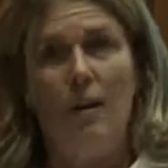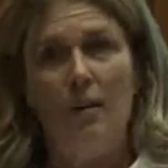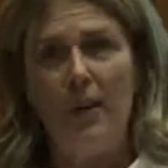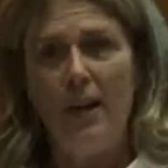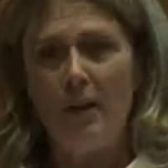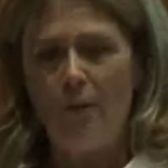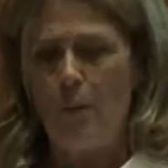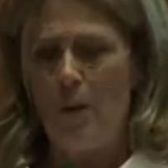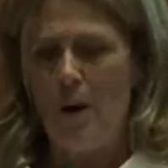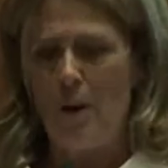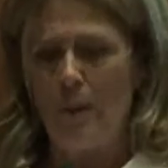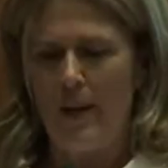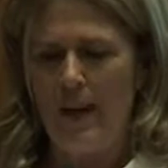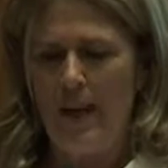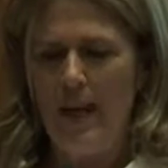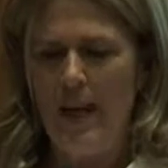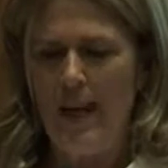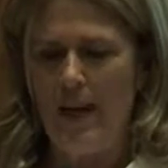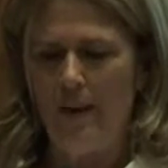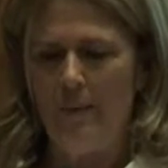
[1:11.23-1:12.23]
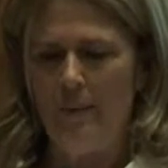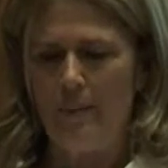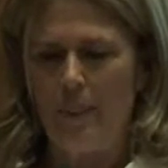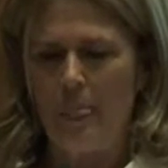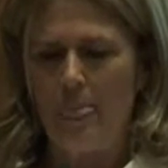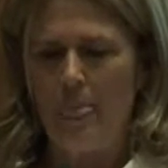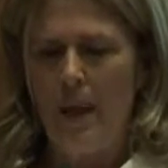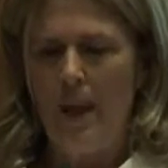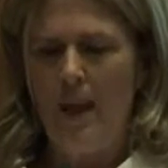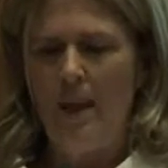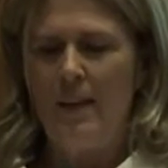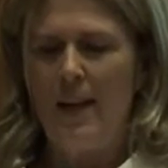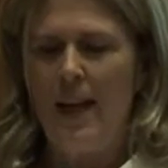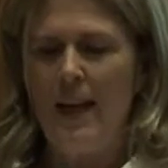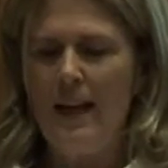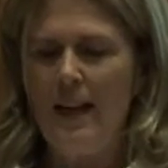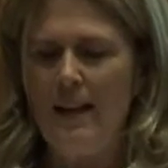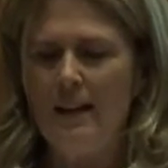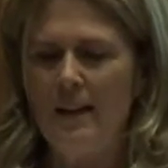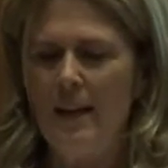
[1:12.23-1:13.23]
That's why we're here. The
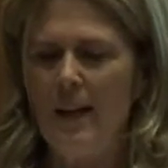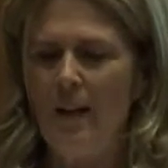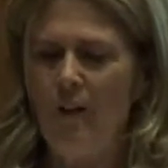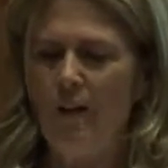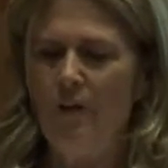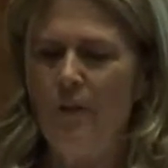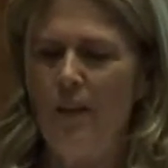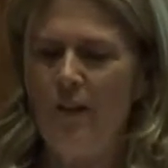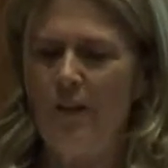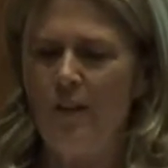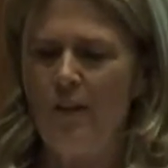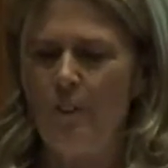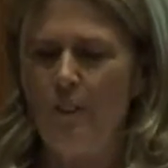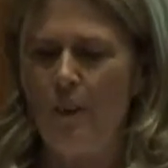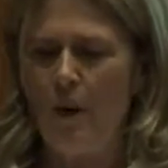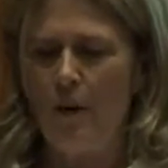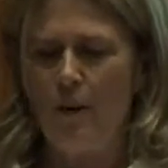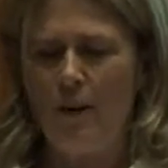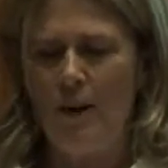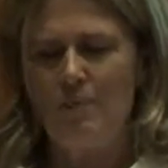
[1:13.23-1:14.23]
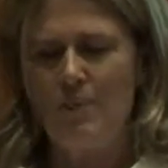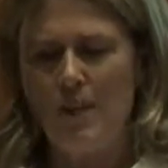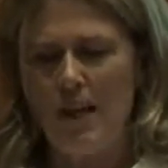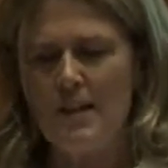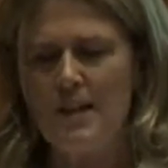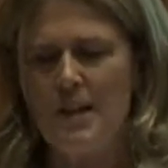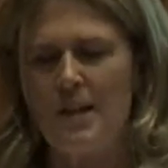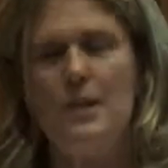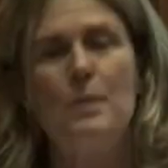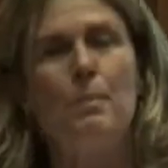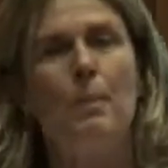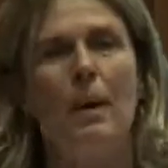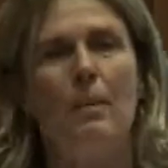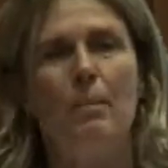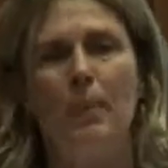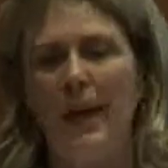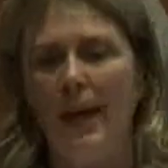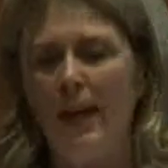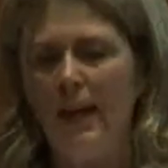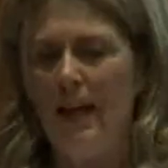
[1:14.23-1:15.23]
Adelaide Thinkers in Residence program does this by
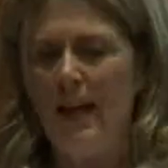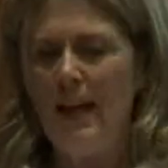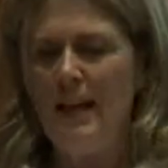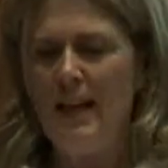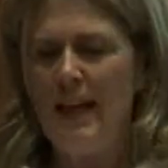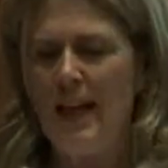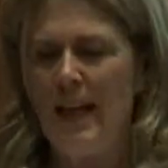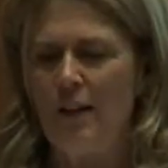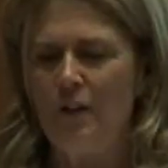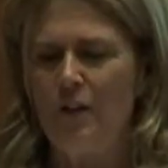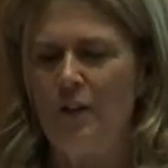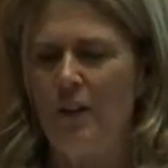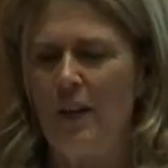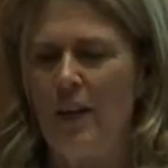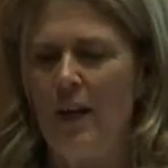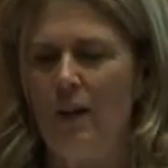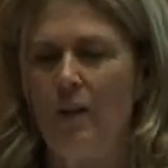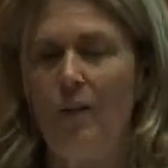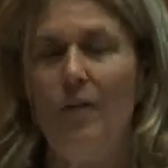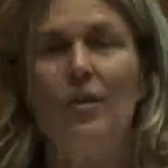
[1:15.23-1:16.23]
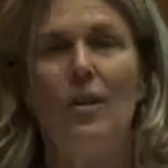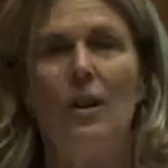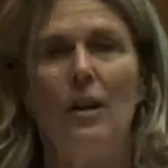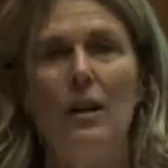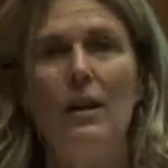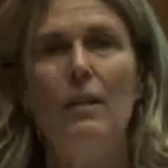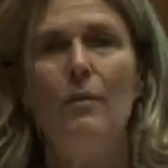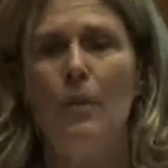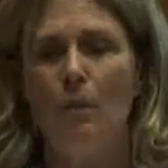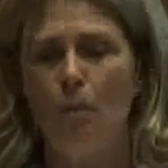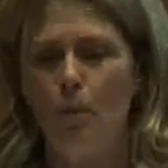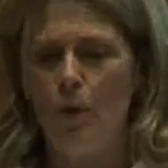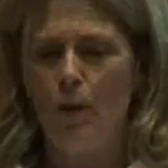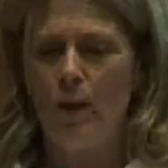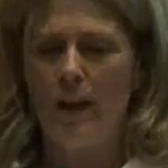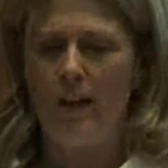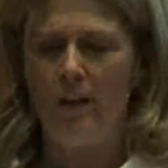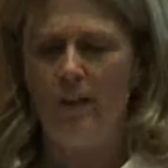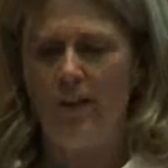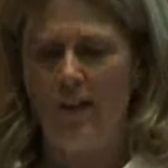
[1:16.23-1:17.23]
bringing leading edge thinkers to live and
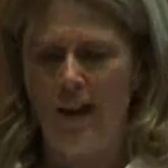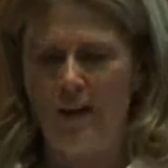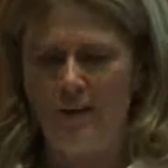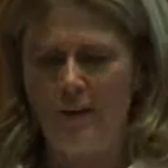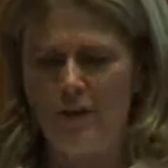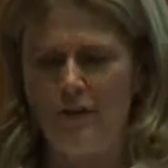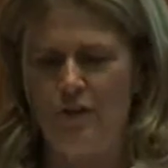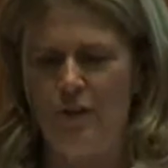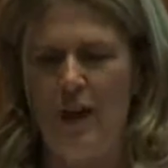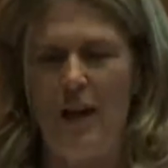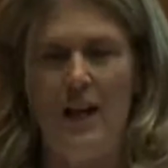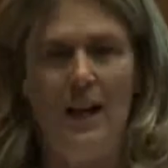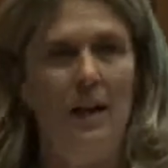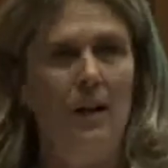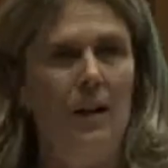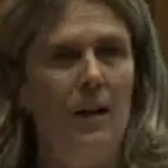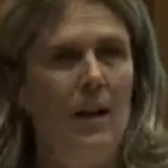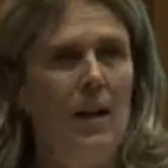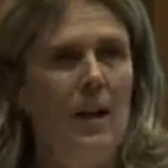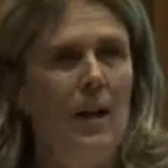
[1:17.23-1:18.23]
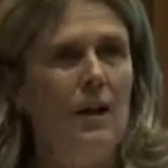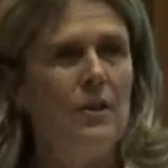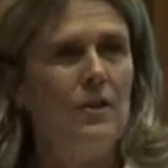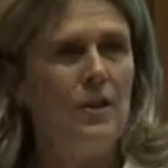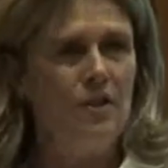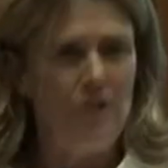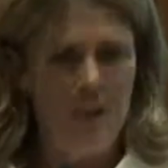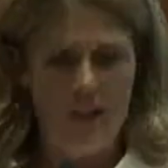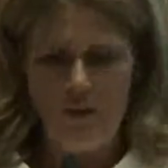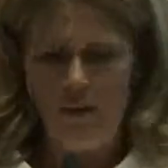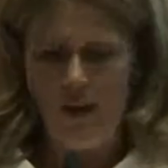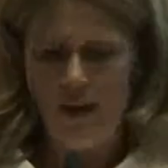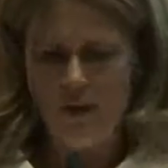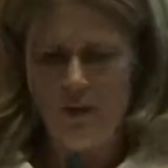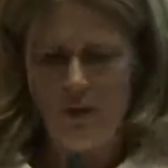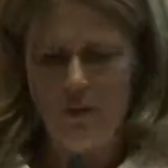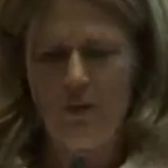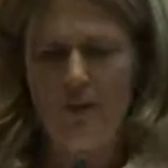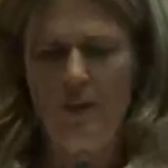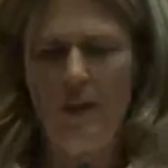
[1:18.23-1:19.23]
work in South Australia, to generate
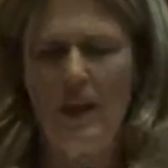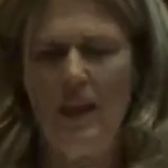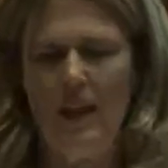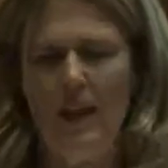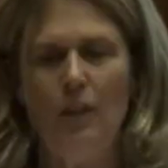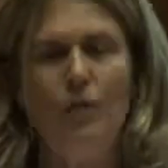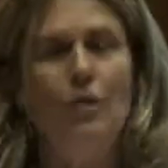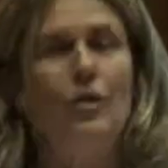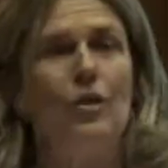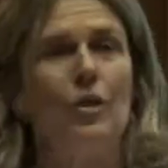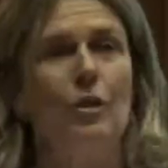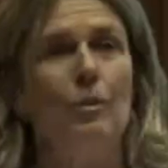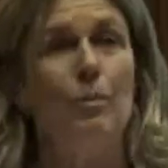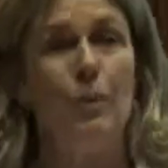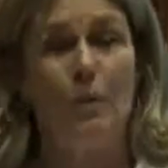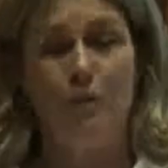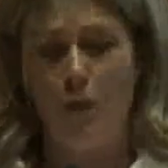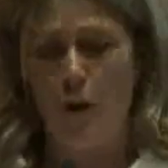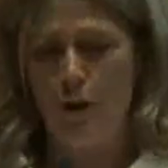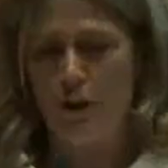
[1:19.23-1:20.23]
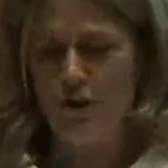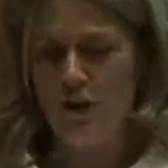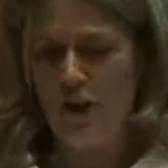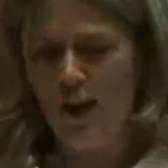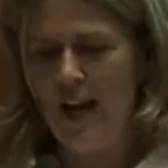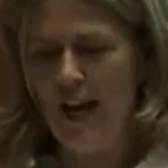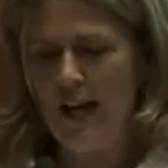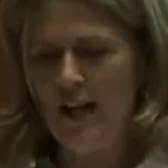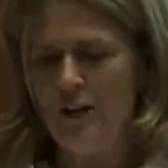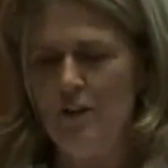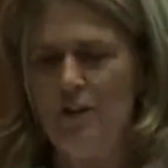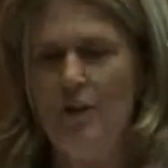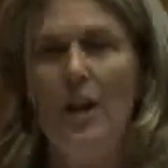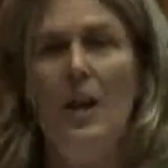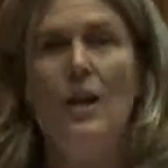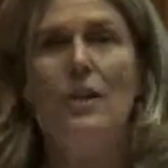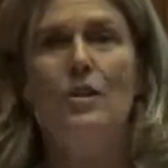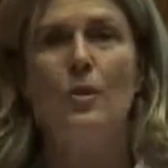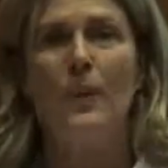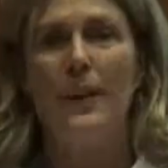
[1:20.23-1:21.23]
new thinking, to provoke change,
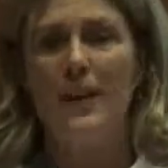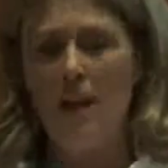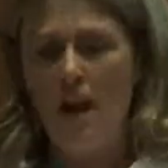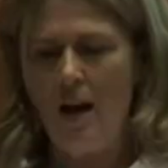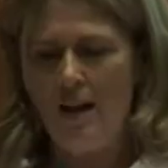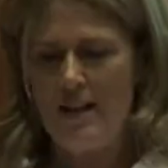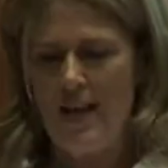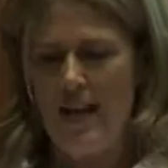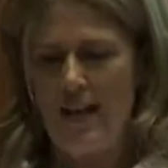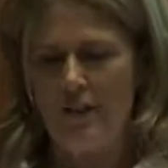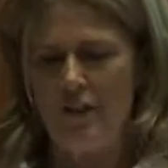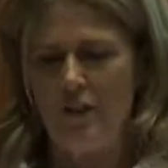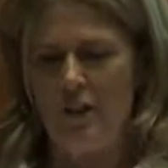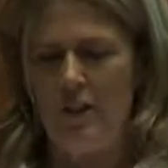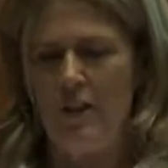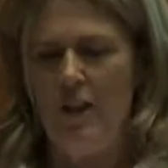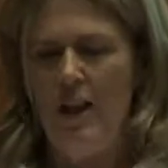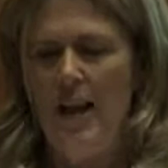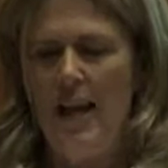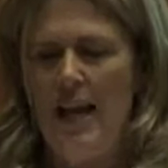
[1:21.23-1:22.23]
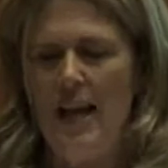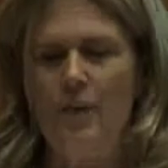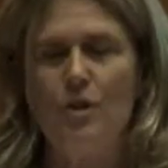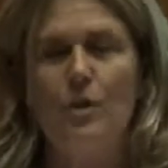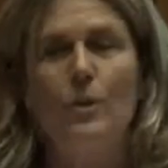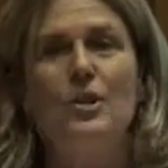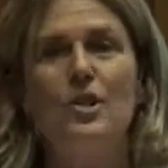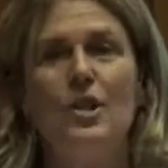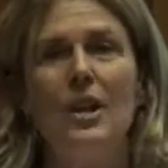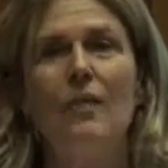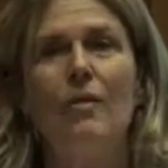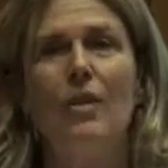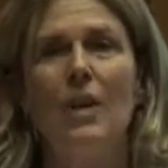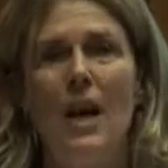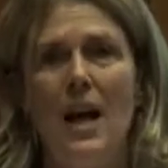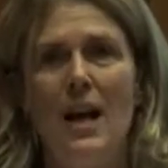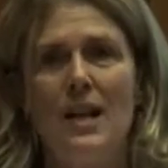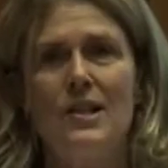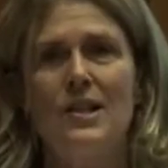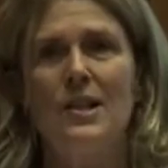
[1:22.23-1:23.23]
to ignite action, and to achieve
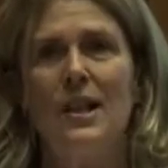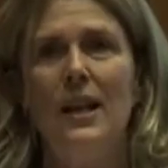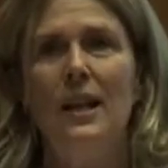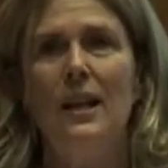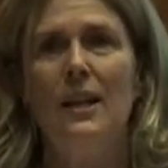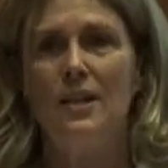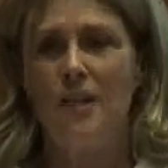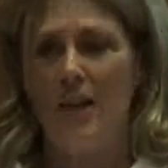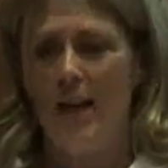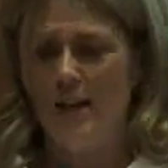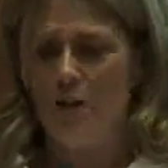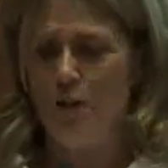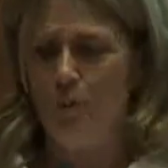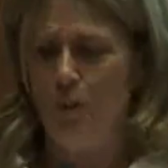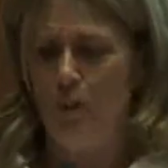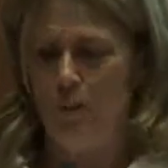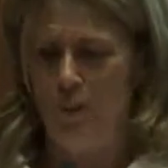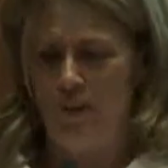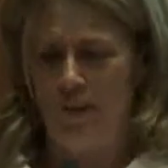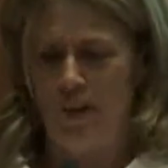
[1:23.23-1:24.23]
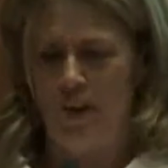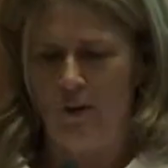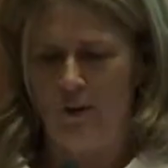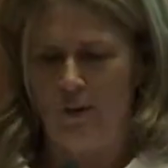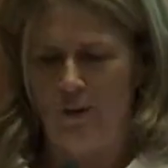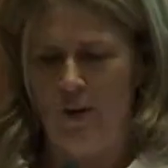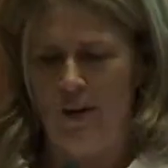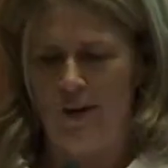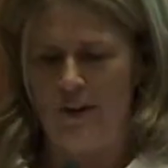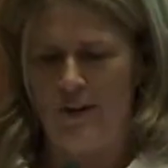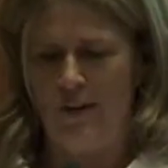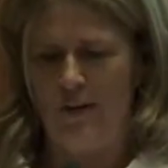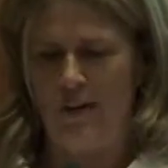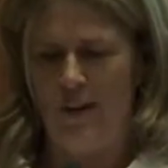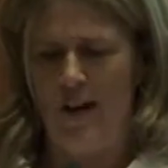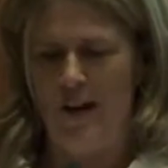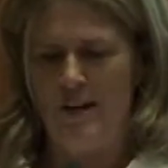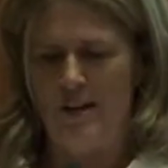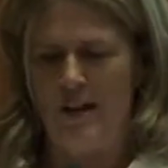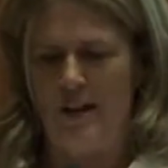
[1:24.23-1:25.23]
lasting, tangible results for our
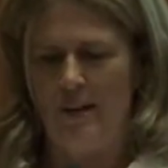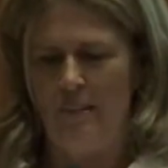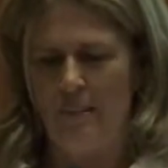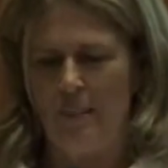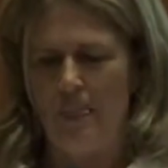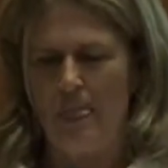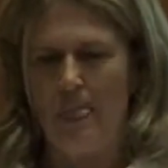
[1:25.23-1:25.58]
society.